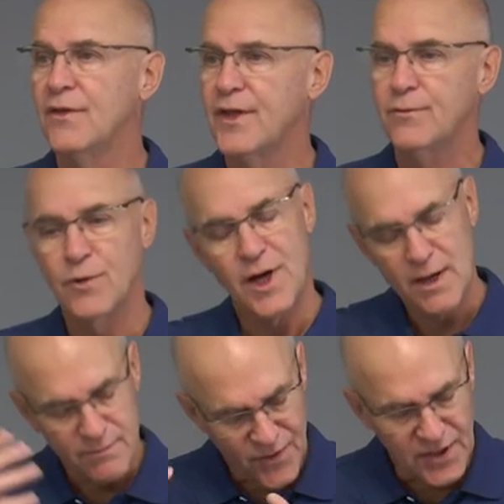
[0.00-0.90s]
that when
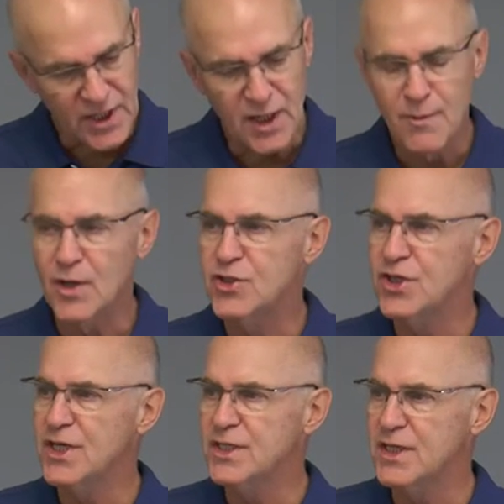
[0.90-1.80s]
I'm thinking about
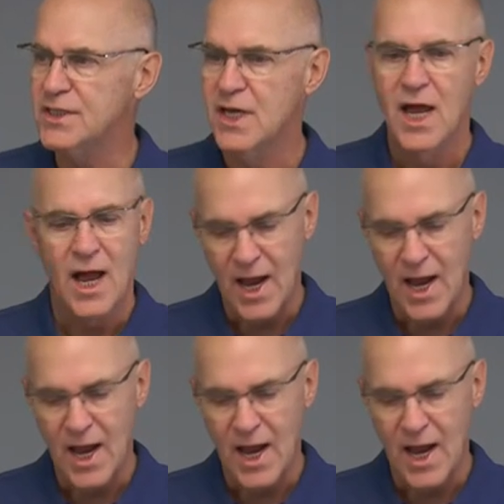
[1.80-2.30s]
Jesus,